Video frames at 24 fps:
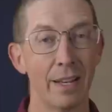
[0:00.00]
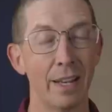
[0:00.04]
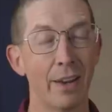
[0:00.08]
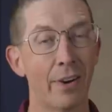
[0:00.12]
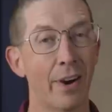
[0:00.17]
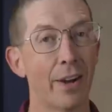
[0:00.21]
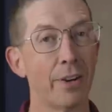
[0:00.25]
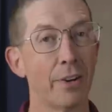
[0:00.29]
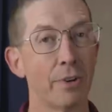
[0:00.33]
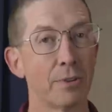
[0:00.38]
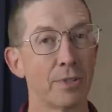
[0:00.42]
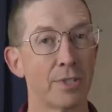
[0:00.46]
Now,
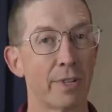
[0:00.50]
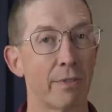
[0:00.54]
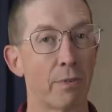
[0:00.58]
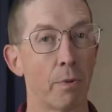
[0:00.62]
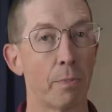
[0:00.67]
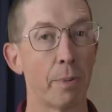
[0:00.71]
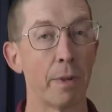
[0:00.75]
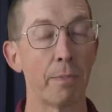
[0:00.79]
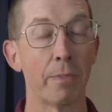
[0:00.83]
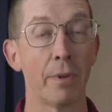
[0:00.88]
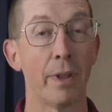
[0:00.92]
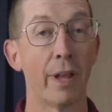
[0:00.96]
I know several
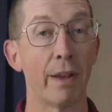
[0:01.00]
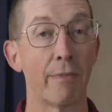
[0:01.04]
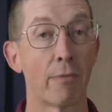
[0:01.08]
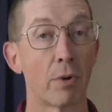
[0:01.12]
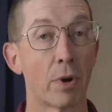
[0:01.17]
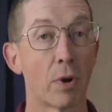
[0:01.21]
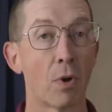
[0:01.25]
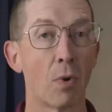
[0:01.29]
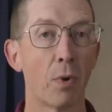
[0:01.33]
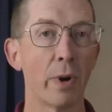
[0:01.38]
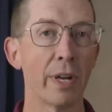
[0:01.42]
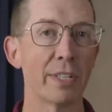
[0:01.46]
people have
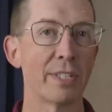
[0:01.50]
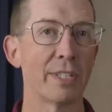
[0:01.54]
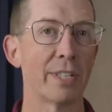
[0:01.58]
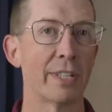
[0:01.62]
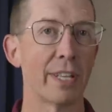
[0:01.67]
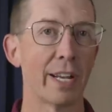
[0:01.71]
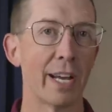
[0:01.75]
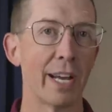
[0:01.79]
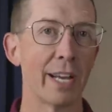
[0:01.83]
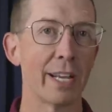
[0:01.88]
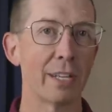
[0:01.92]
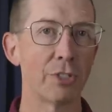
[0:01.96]
requested
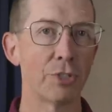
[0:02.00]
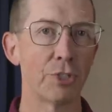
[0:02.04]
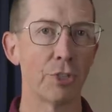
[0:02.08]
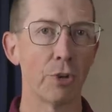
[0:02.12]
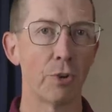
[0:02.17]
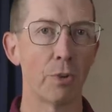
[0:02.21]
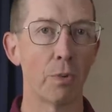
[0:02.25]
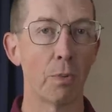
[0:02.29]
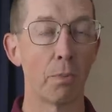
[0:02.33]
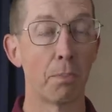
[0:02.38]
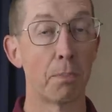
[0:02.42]
that I show